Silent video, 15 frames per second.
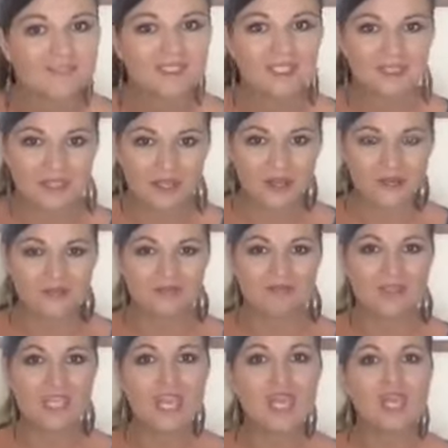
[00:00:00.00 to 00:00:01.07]
You know,
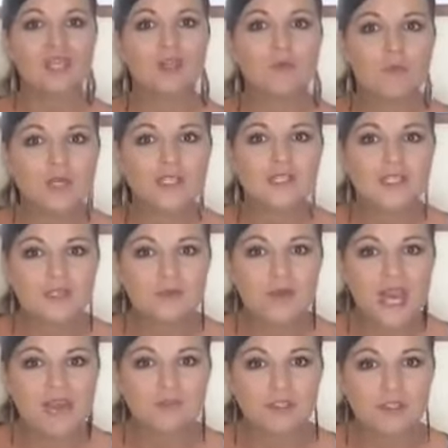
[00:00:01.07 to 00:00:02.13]
the ones you
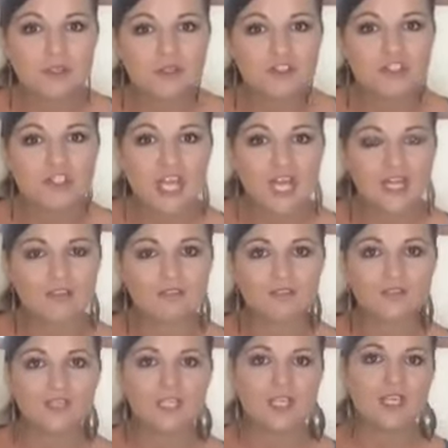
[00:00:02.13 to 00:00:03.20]
have on your shelf.
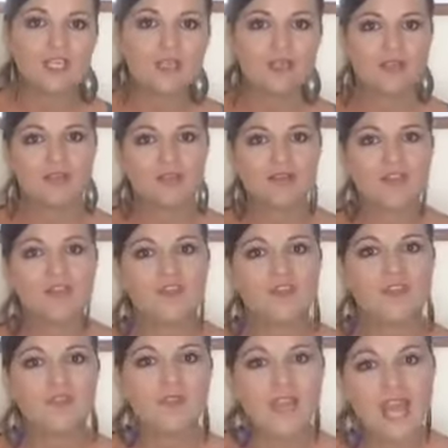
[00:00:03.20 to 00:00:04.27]
The
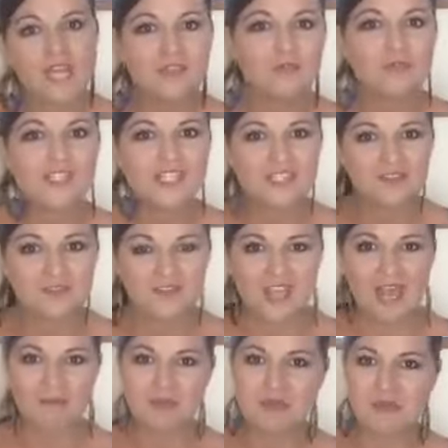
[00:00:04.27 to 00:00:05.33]
hundreds of
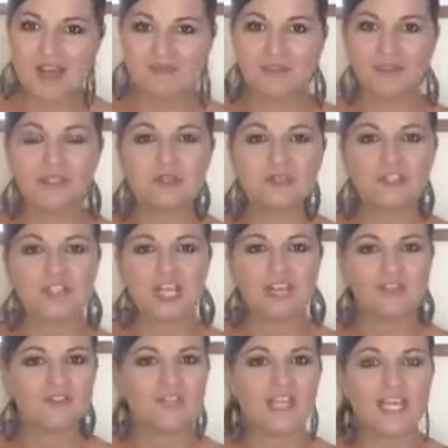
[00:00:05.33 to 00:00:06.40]
them you have on your
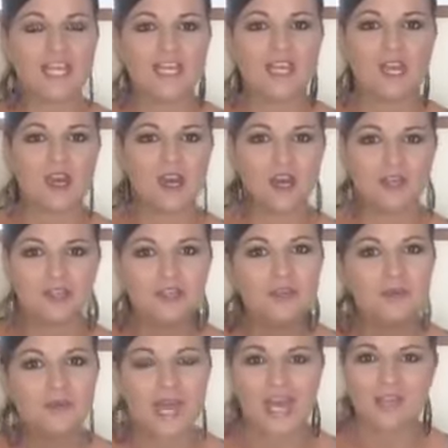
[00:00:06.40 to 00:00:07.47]
shelf, like
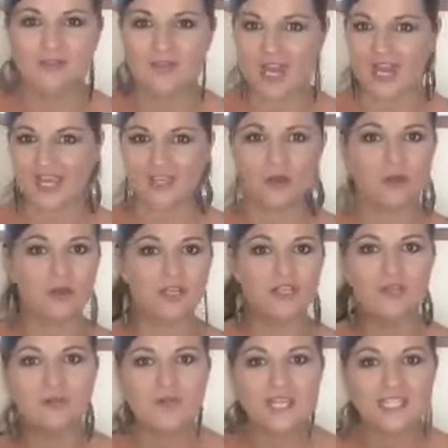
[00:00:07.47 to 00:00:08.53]
New Headway or
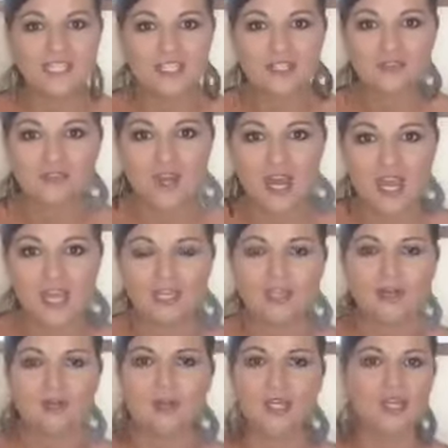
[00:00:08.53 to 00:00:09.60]
New English File
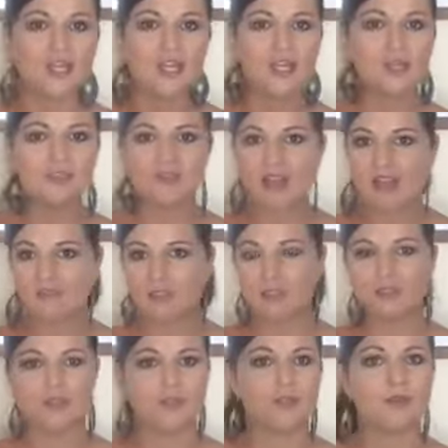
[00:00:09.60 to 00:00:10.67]
or
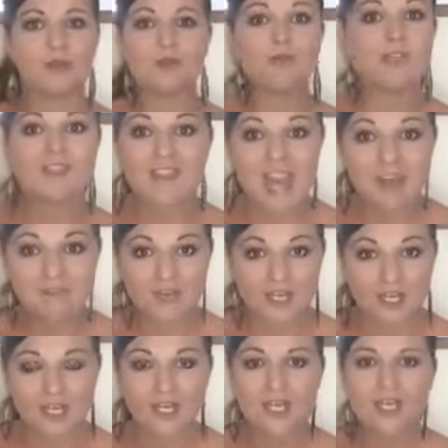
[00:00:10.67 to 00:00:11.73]
Traveler or whatever.